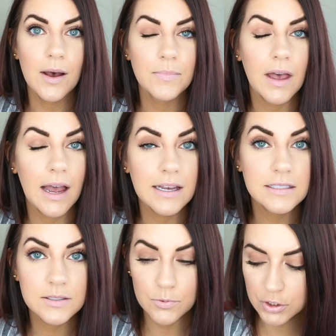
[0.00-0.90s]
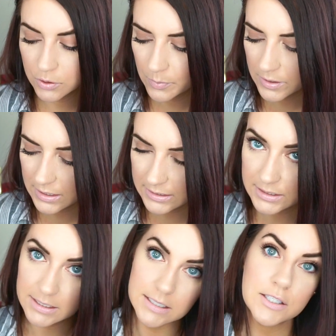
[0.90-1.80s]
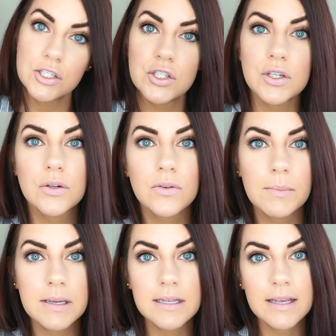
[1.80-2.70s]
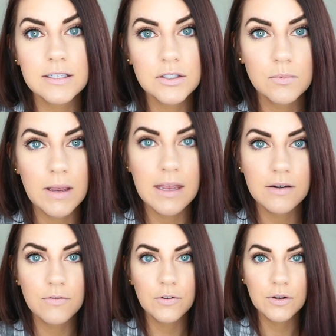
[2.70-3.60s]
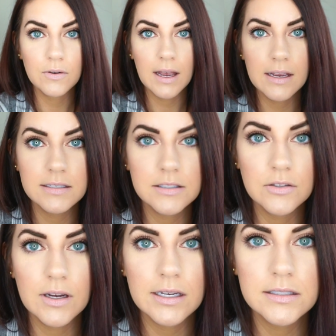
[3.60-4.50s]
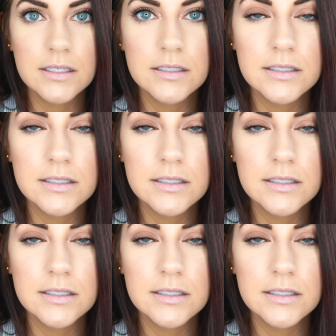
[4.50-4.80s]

The eyes were super easy to do. Let me like zoom in for you guys so you guys can